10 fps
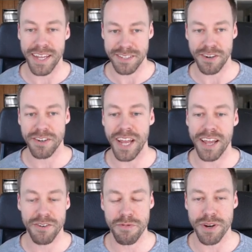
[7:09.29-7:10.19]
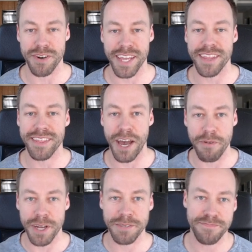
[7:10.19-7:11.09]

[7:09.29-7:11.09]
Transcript: and start querying it that way.